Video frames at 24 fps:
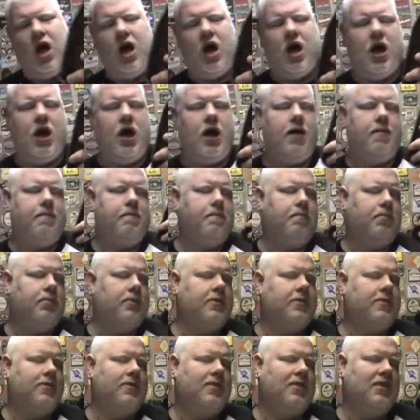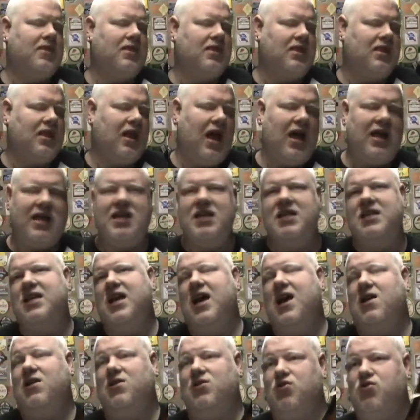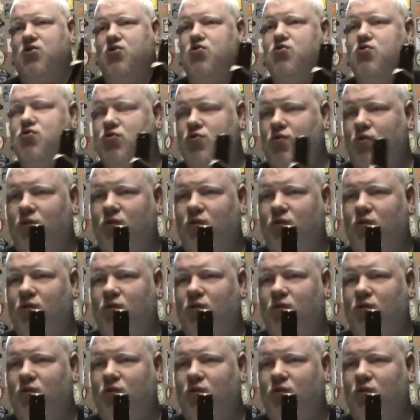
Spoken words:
I can tell you